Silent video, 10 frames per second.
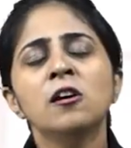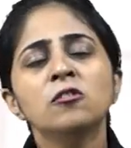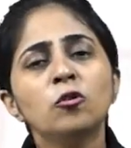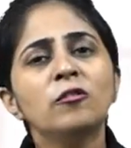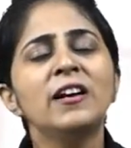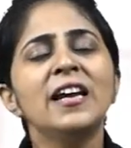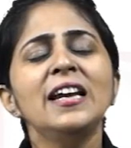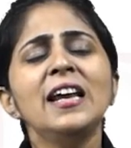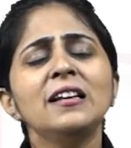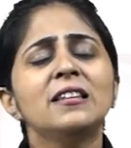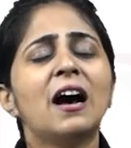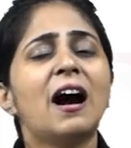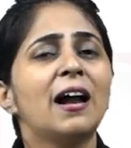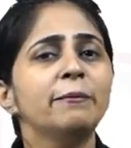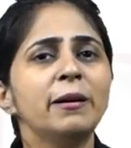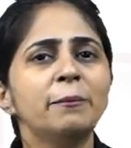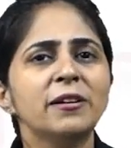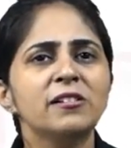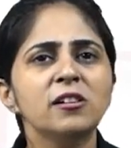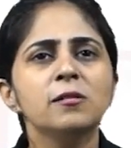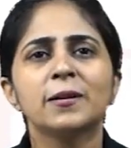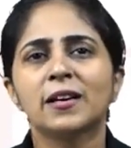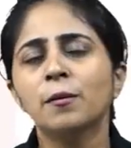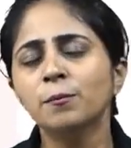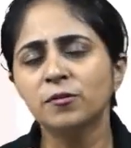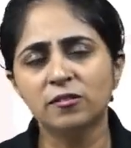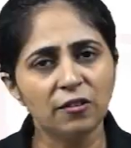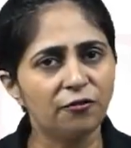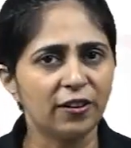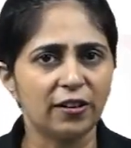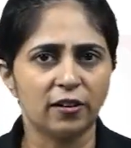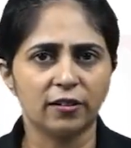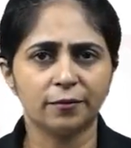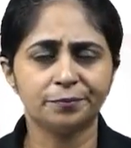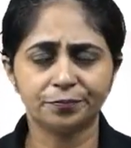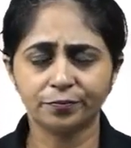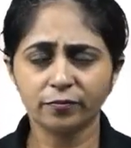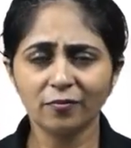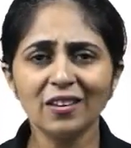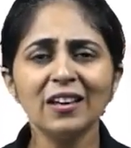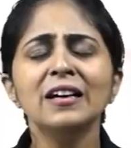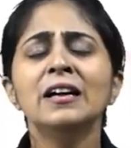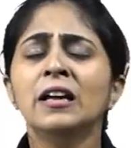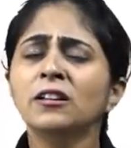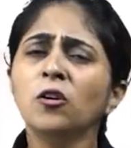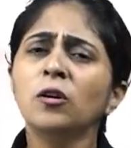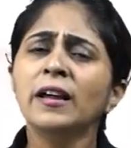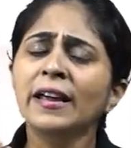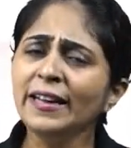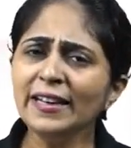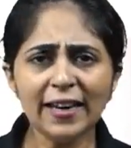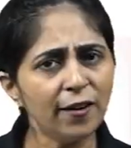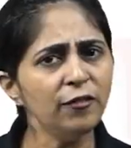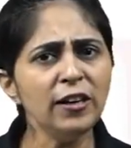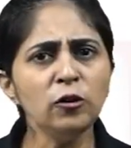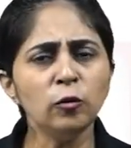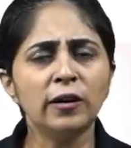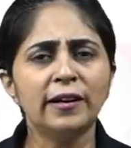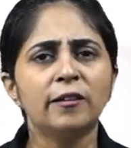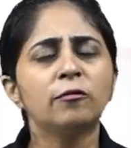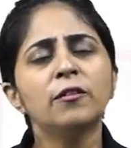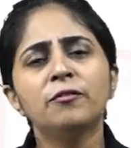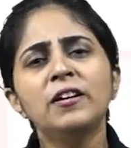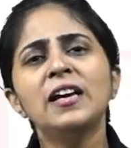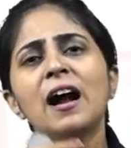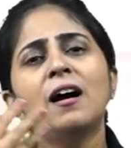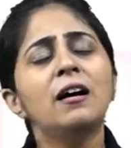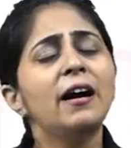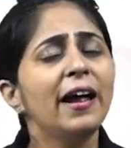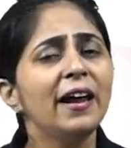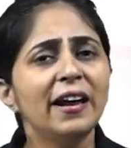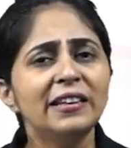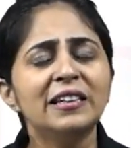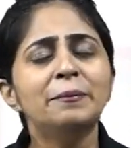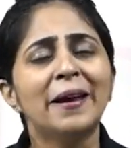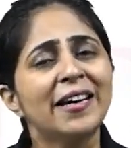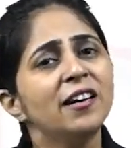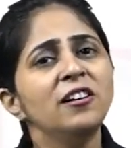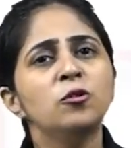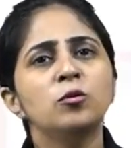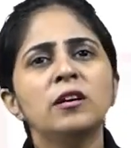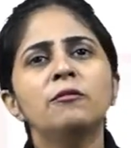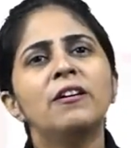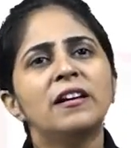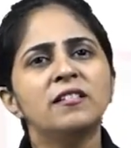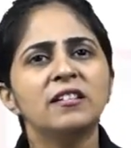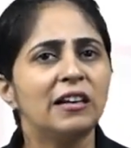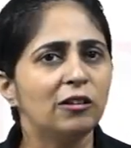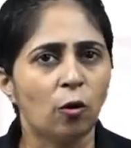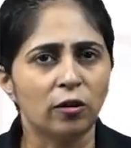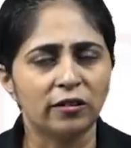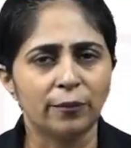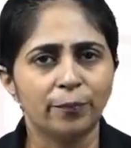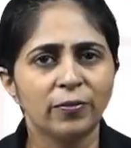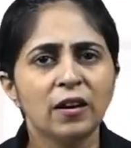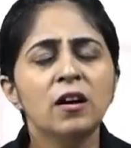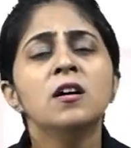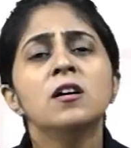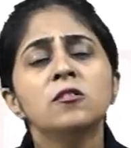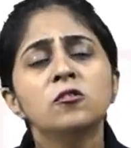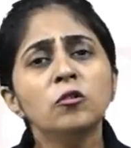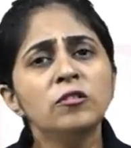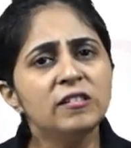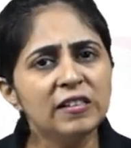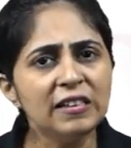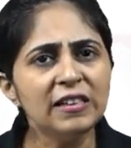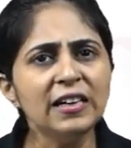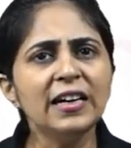So training the RBM machines becomes difficult. Now, in every neural network, we are at the backend using various algorithms. So CDK